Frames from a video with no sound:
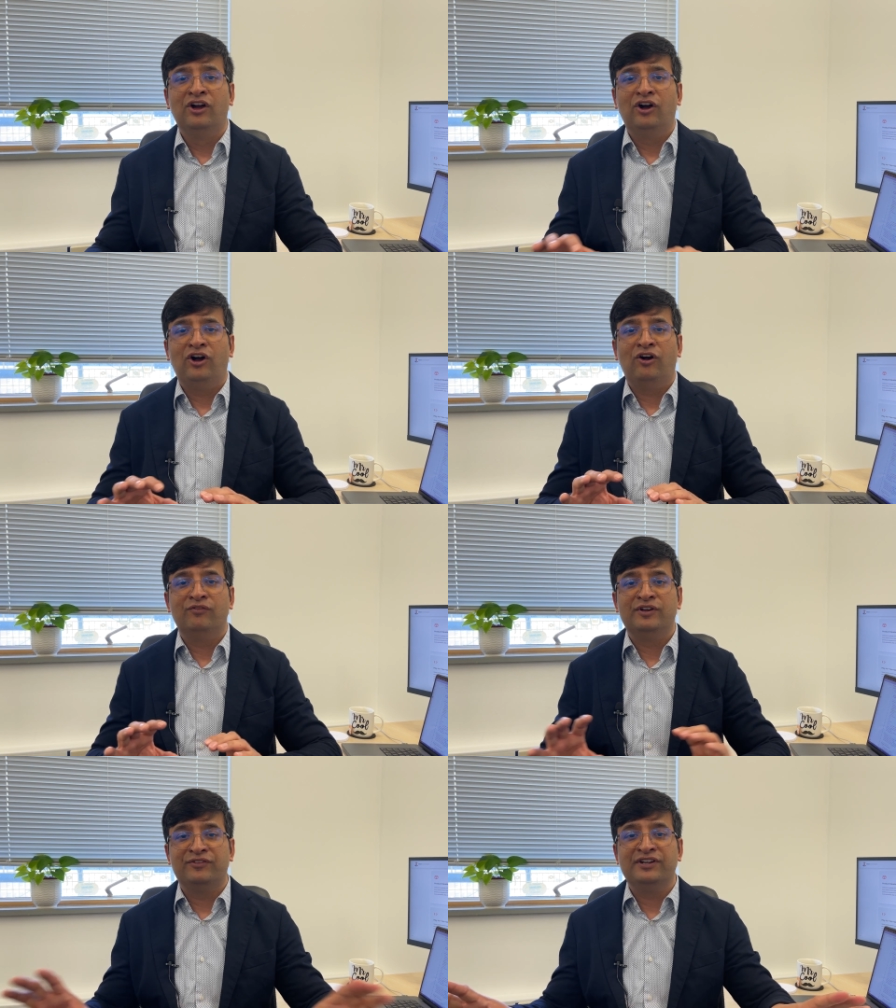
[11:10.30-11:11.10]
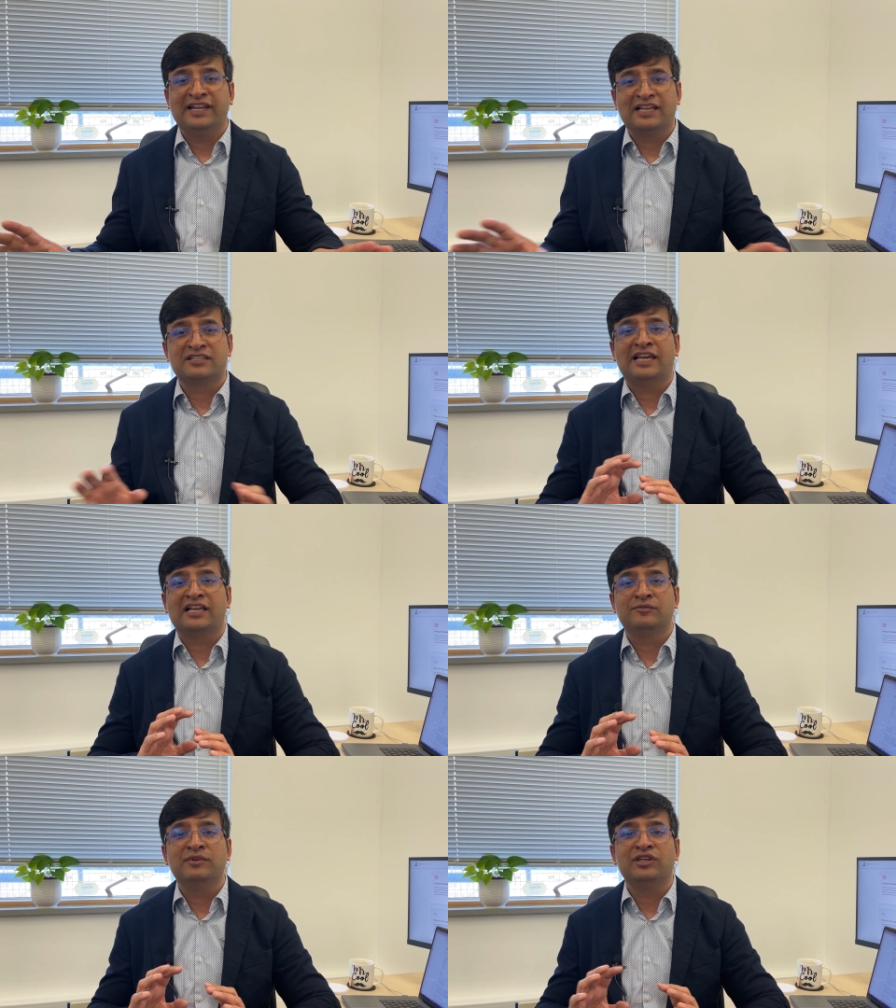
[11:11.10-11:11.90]
of different tech
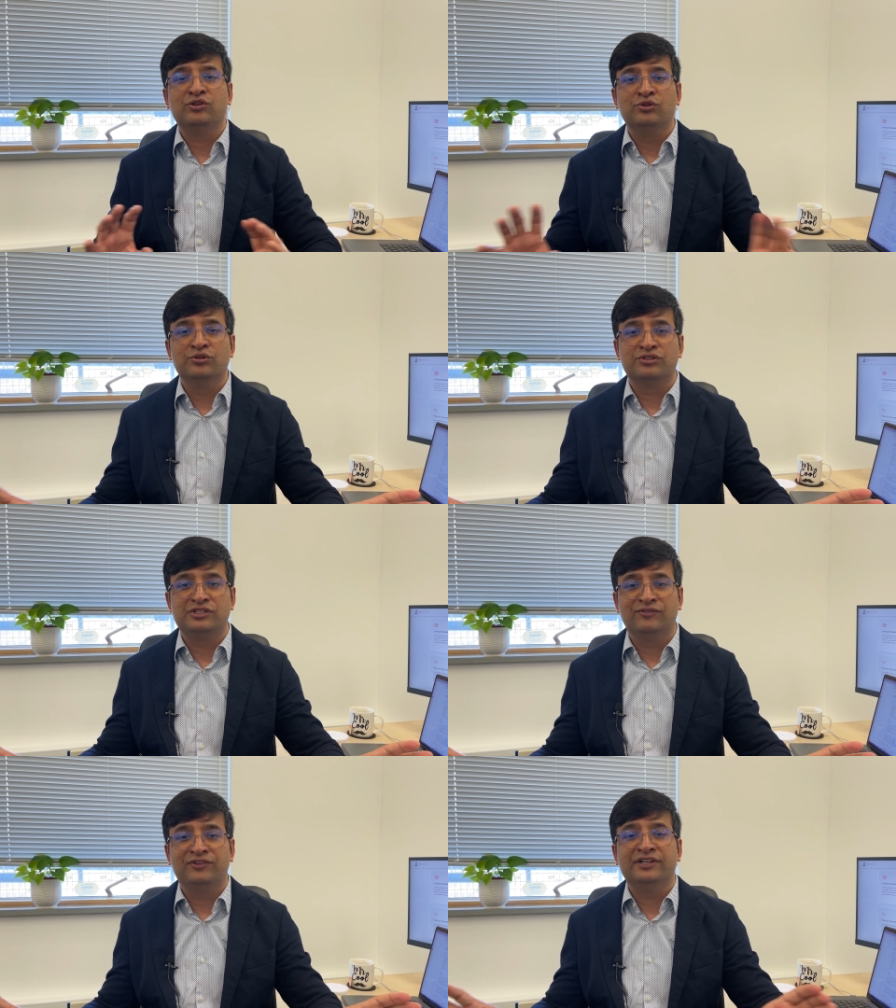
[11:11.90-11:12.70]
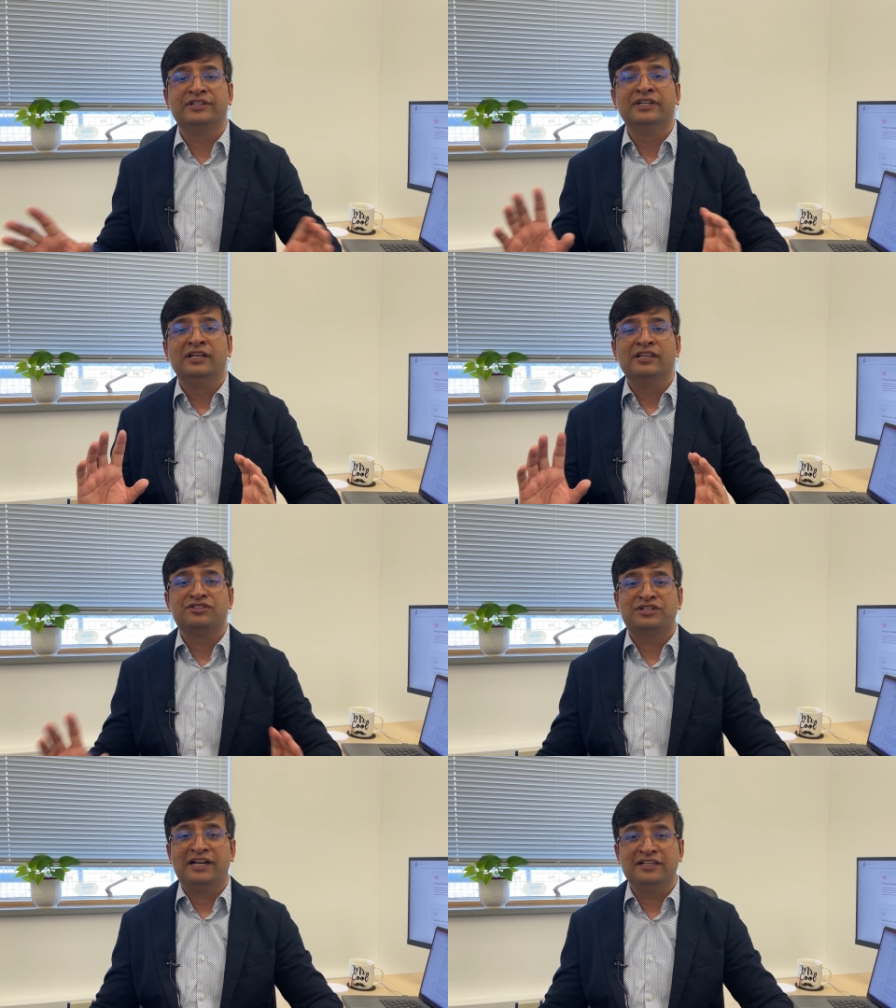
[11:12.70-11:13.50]
stacks being used, different
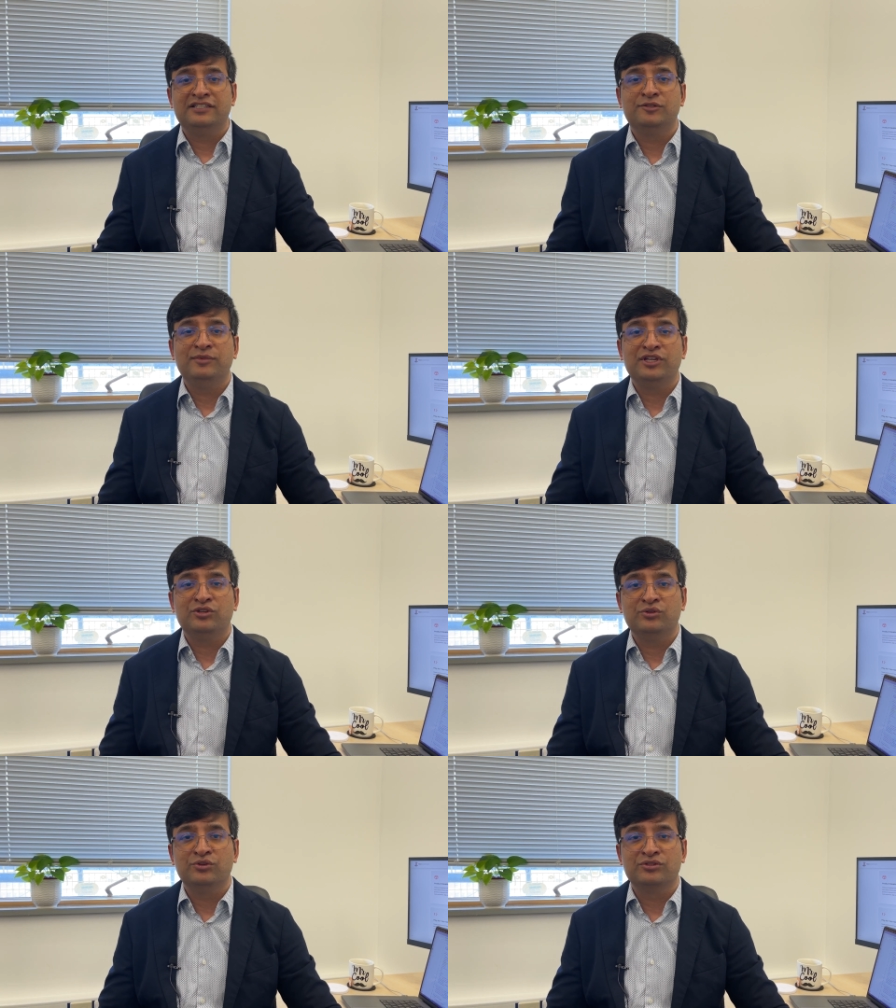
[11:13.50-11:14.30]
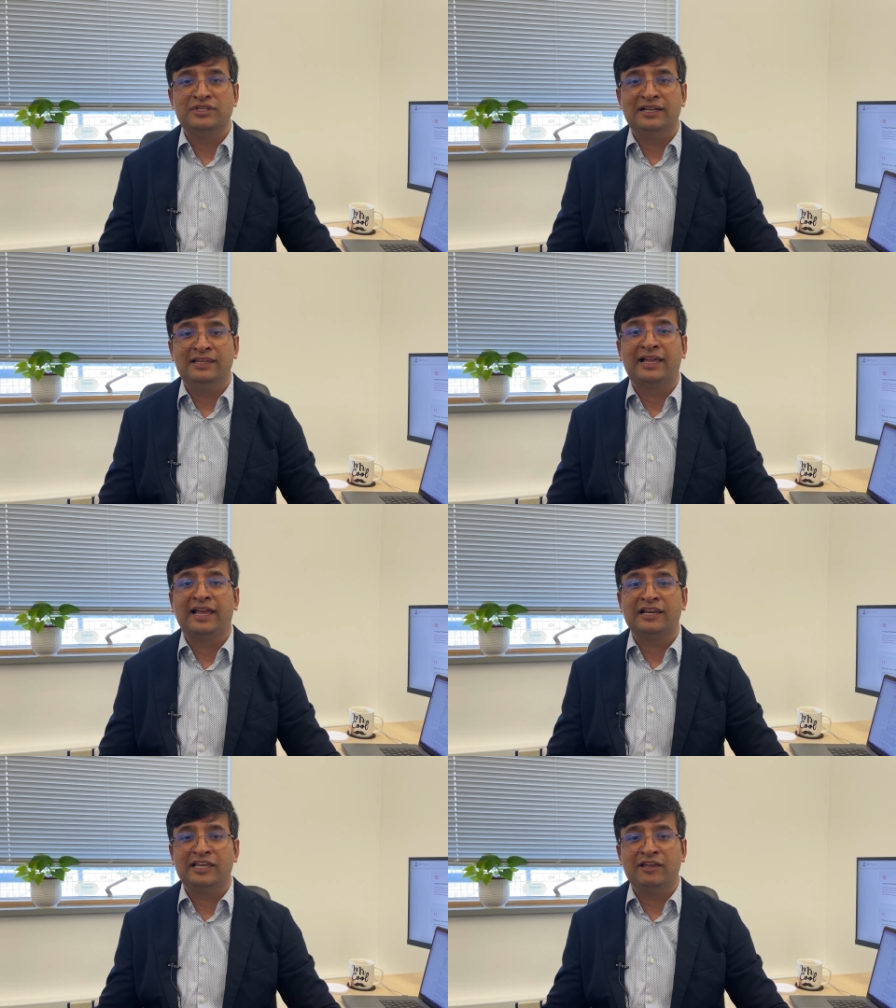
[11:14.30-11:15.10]
strategies being used, that they
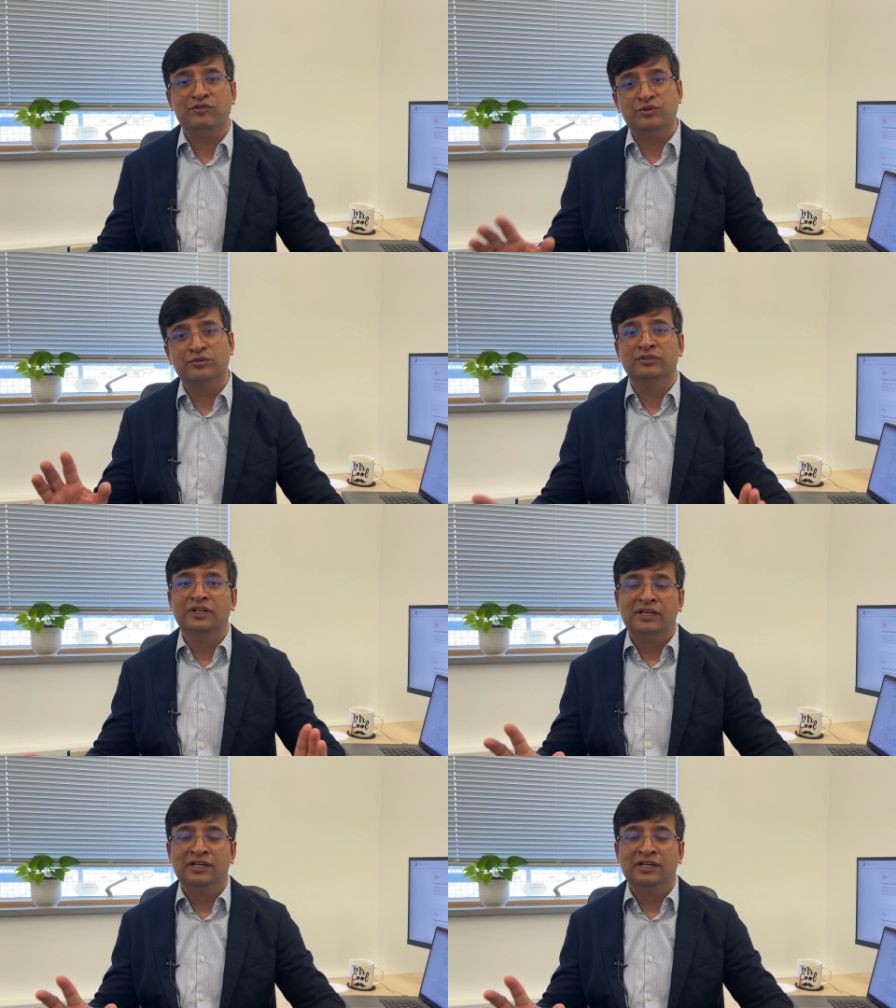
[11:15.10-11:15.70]
can give you